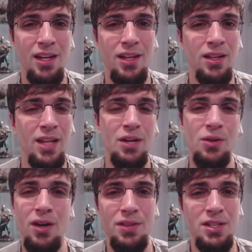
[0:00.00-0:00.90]

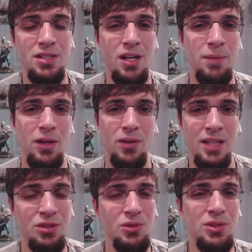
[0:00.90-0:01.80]
later on these come out.
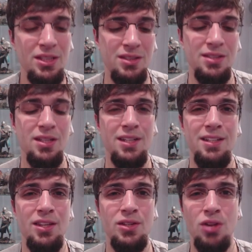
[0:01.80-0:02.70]
As soon as this is
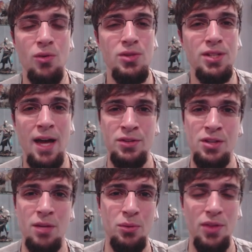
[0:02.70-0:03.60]
done, there's always an
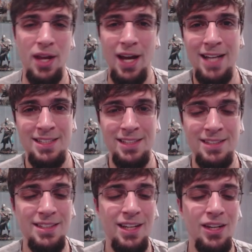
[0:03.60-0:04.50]
avatar board that has
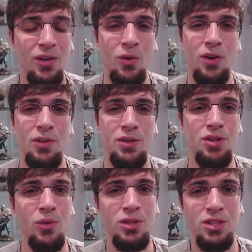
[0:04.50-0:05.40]
it, or there's
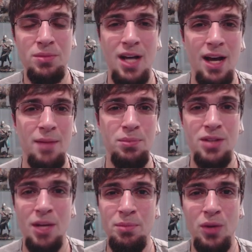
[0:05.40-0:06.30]
always some type,
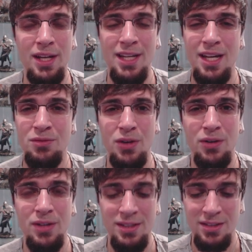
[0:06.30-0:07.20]
type of way to get it
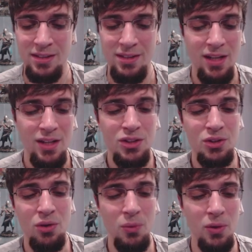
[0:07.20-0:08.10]
very easily.
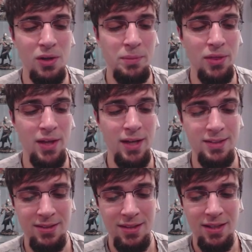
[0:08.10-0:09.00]
So don't worry about
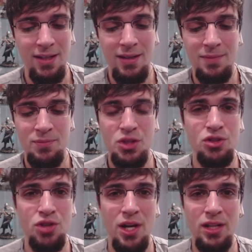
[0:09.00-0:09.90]
that.
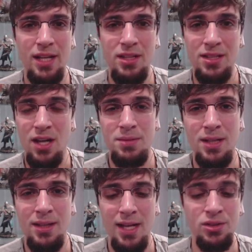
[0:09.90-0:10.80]
Just try to get the top
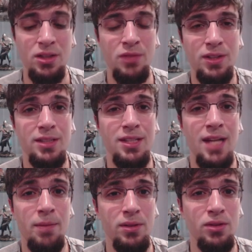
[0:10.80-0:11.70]
10,000. If it doesn't
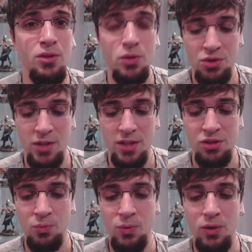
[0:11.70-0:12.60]
happen, don't
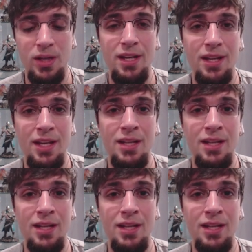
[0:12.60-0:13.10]
stress. You will get it in